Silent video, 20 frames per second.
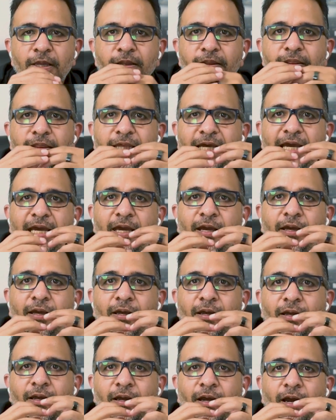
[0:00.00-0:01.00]
they
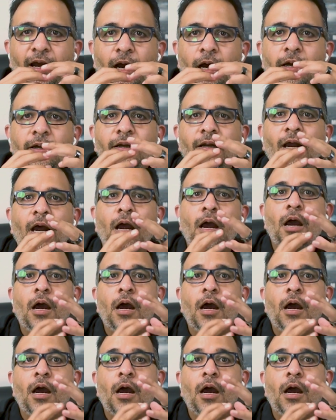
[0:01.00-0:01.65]
are